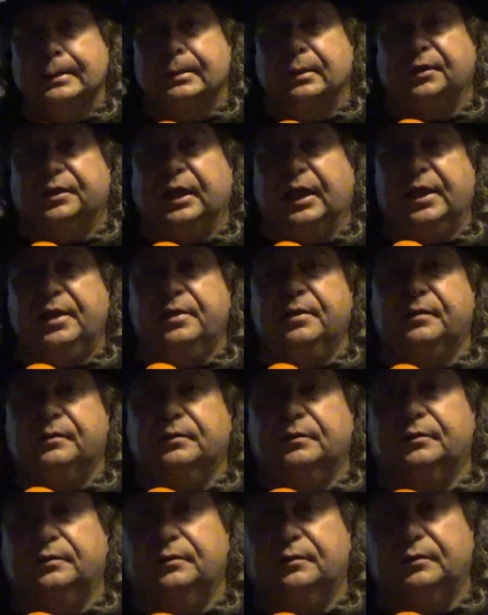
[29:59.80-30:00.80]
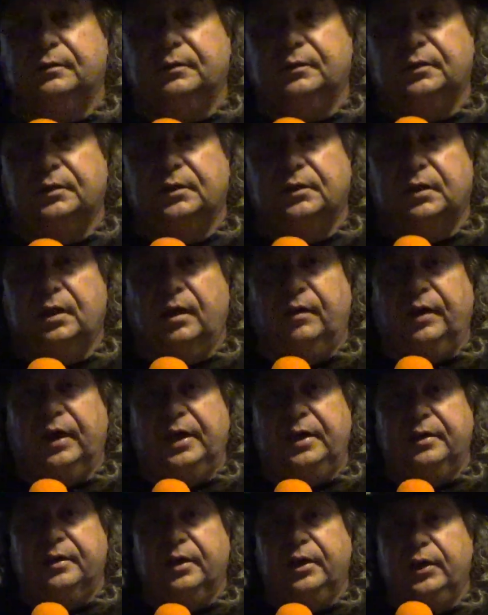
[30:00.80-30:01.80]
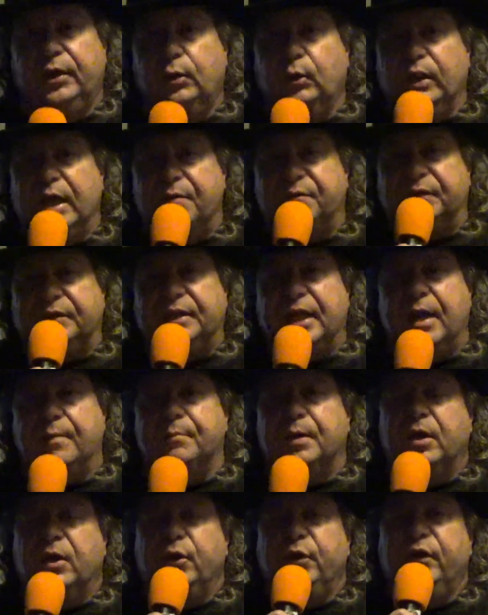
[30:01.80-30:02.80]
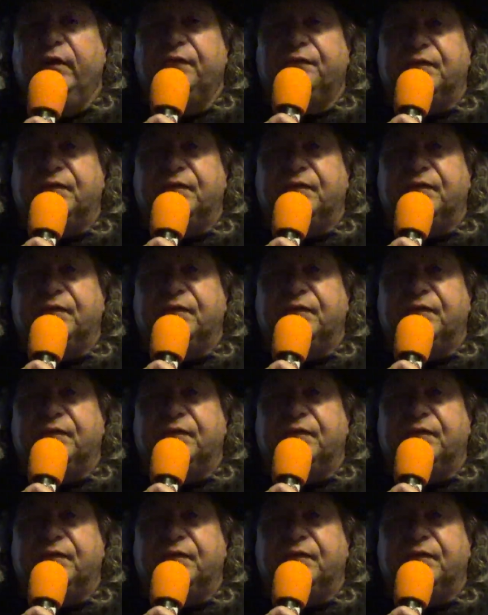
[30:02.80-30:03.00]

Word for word: Okay? All right? You laugh at them. You